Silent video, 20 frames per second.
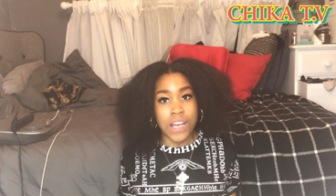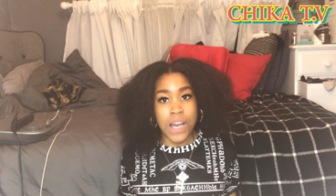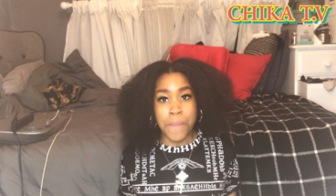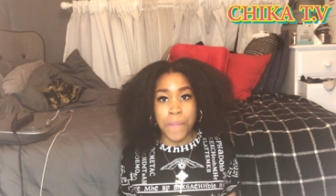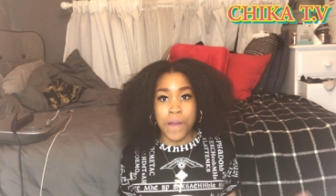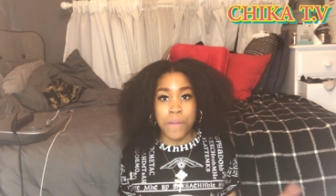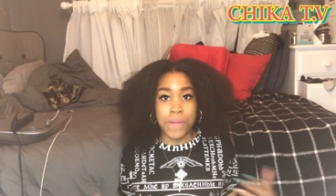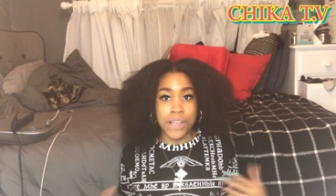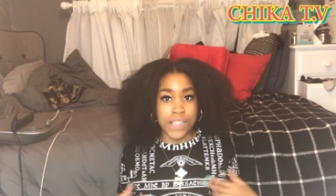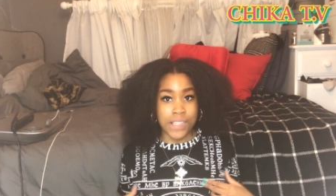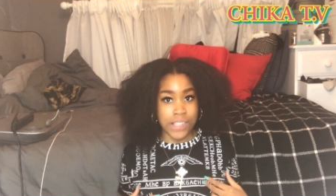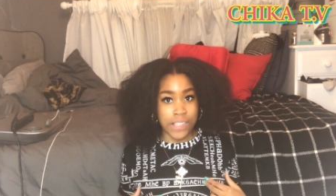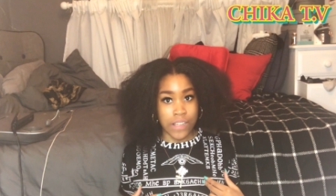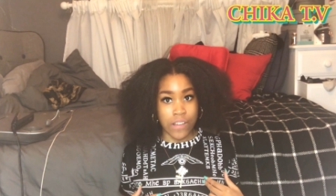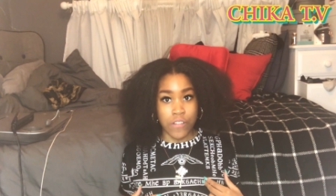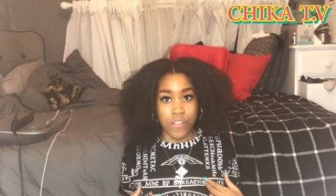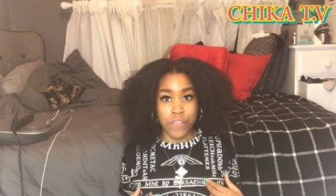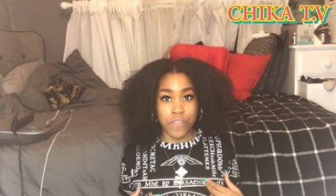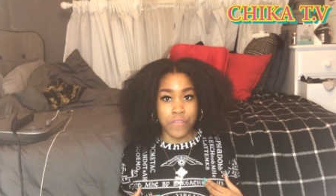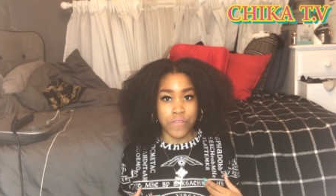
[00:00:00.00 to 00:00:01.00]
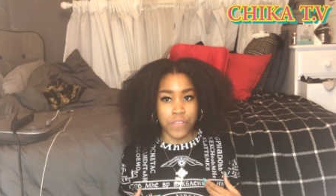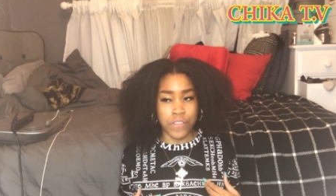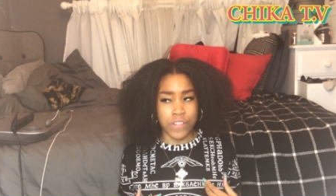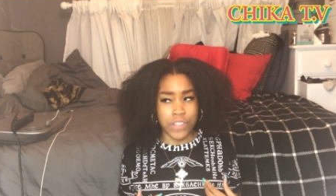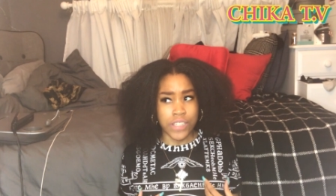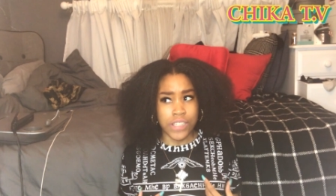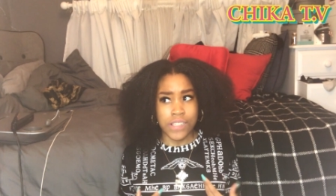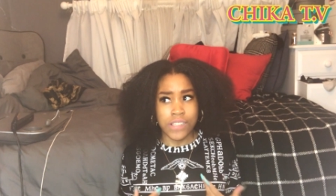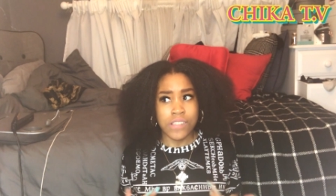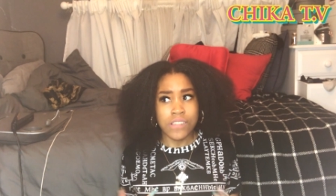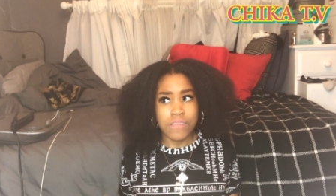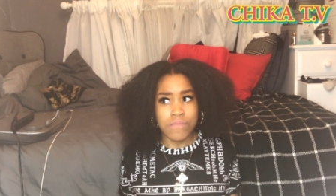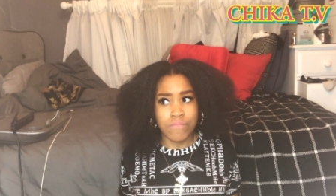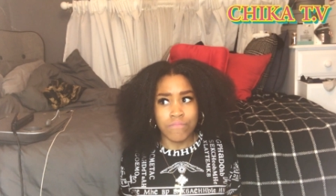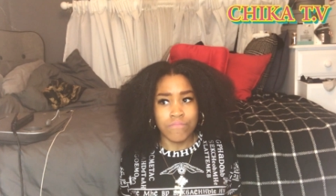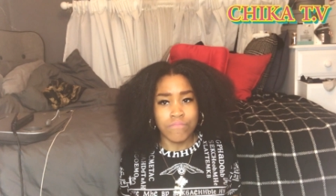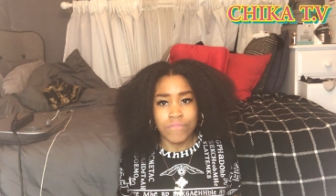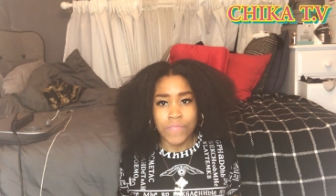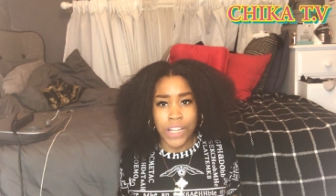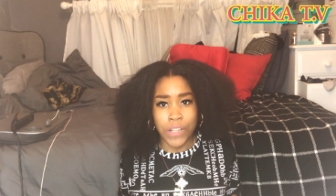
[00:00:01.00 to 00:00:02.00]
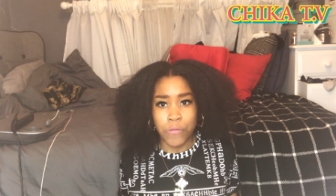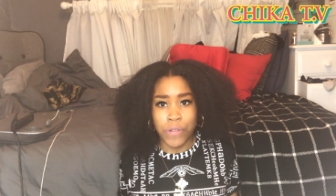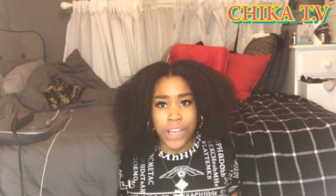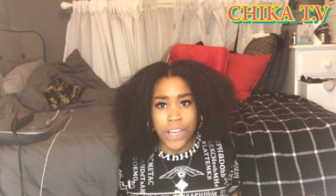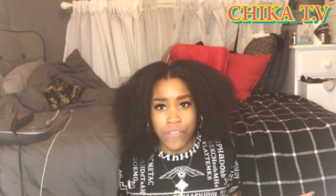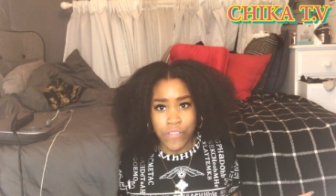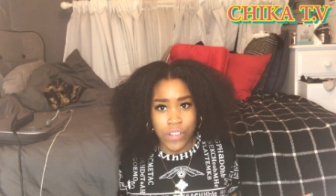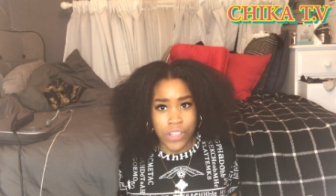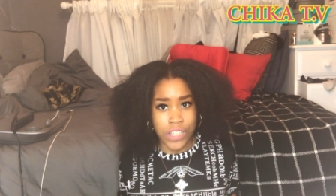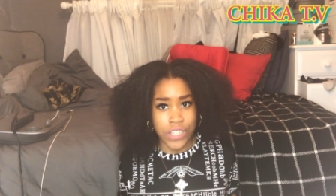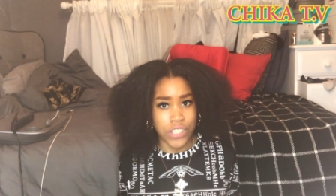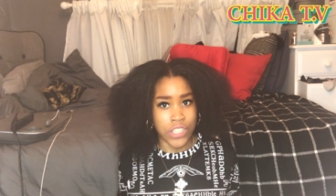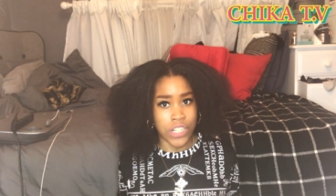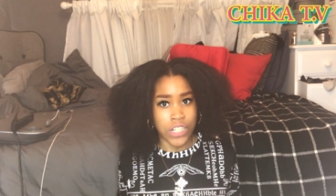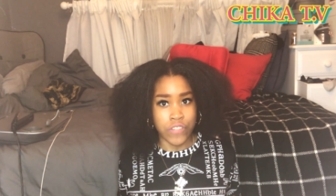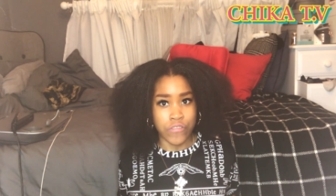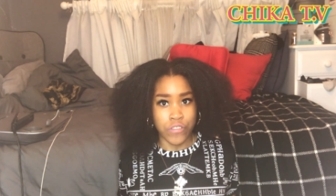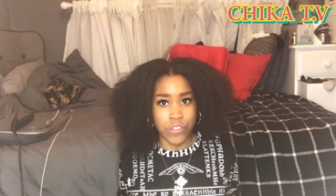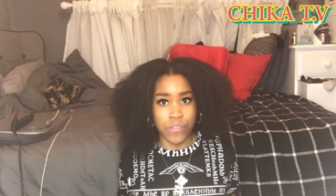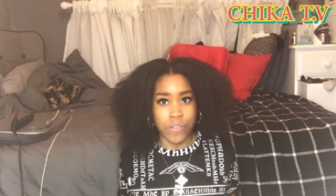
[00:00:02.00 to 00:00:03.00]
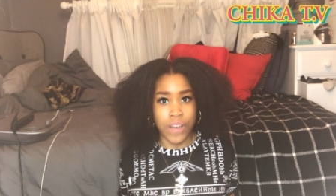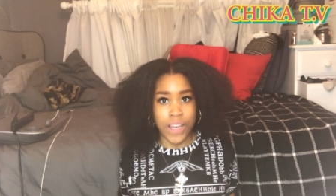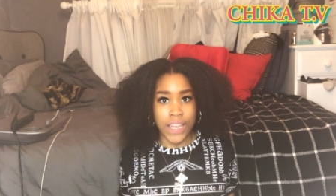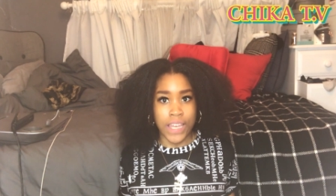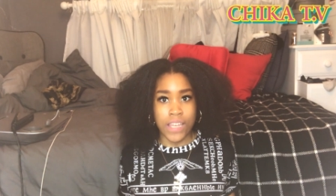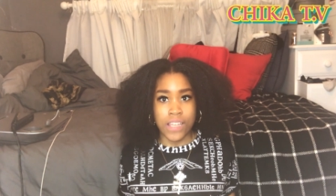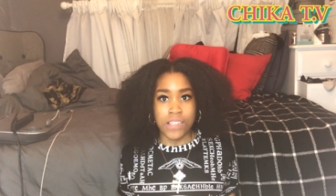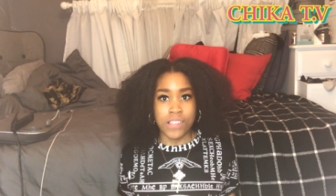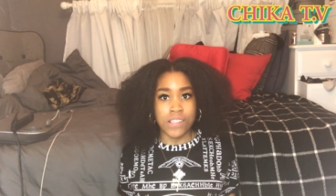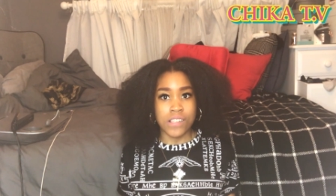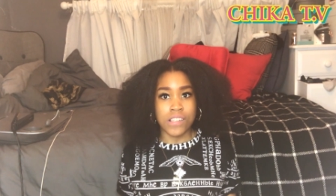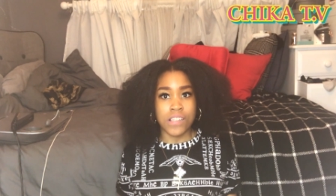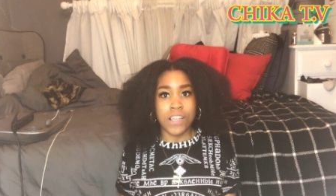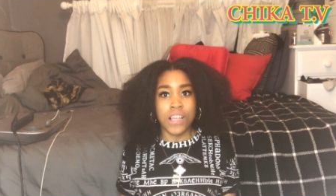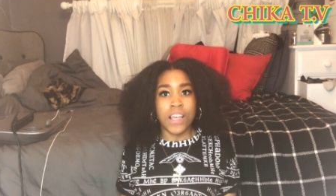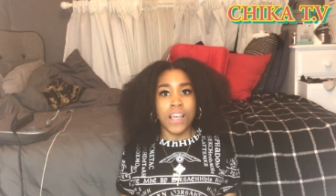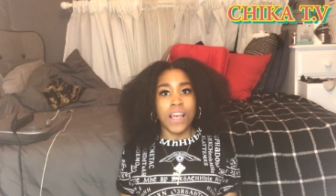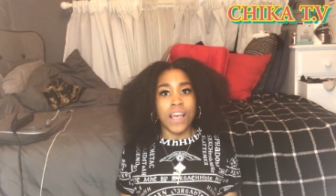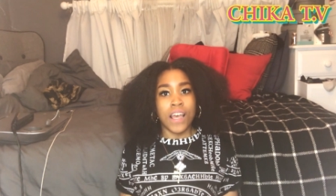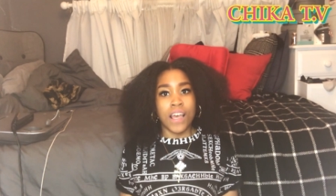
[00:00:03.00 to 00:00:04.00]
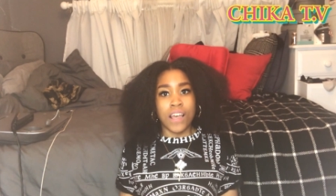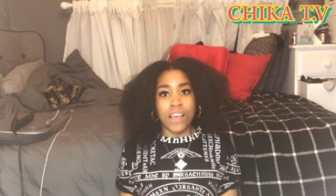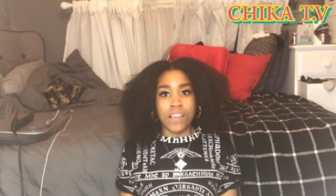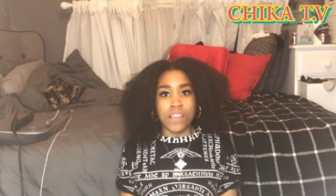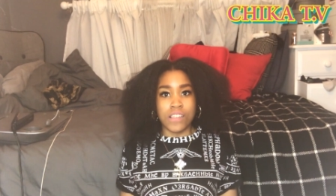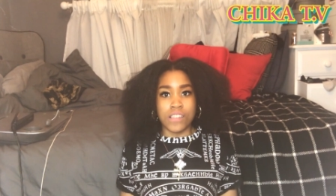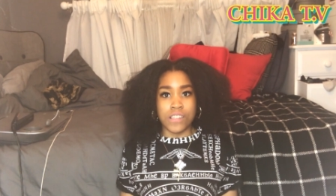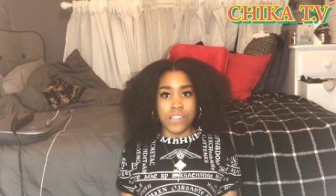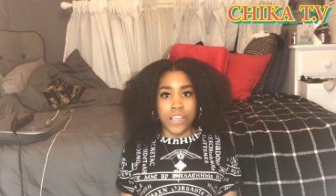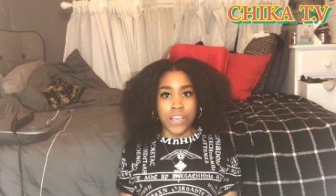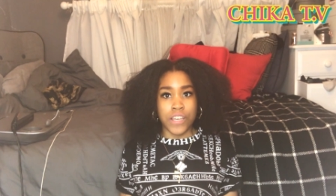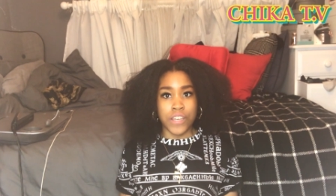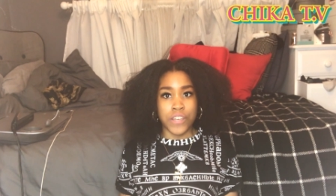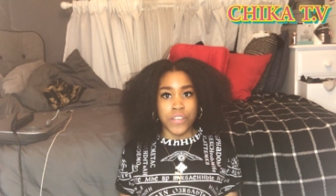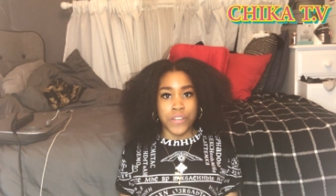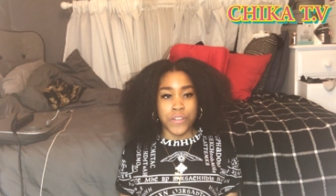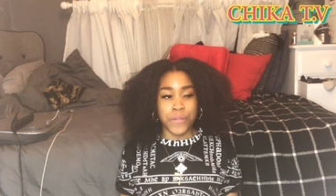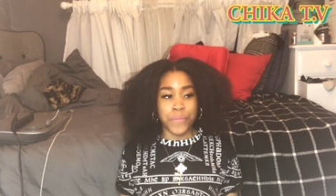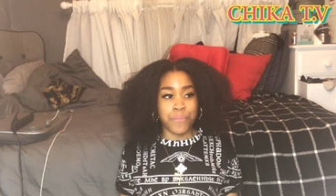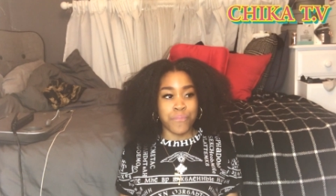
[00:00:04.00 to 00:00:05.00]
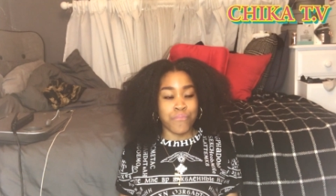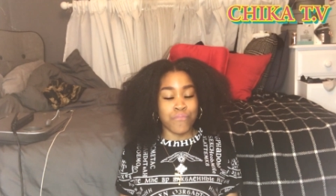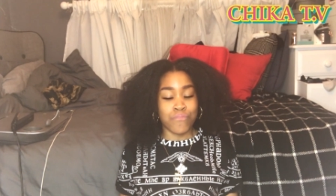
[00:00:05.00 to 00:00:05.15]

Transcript: about myself or just or uh, whatever in general I guess so